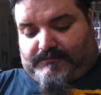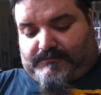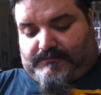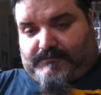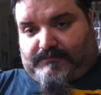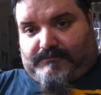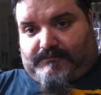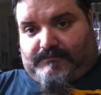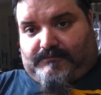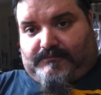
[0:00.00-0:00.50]

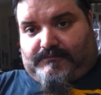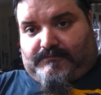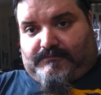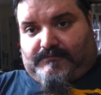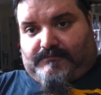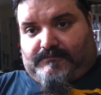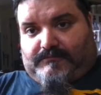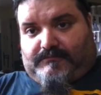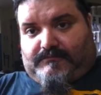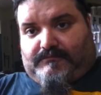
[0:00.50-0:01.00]

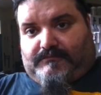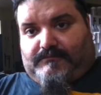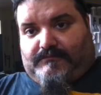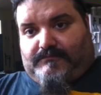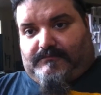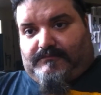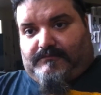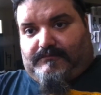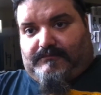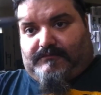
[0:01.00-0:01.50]

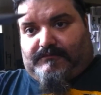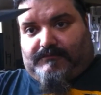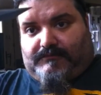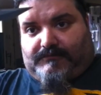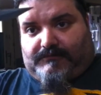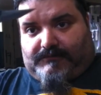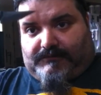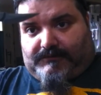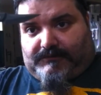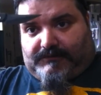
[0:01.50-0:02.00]
[no speech]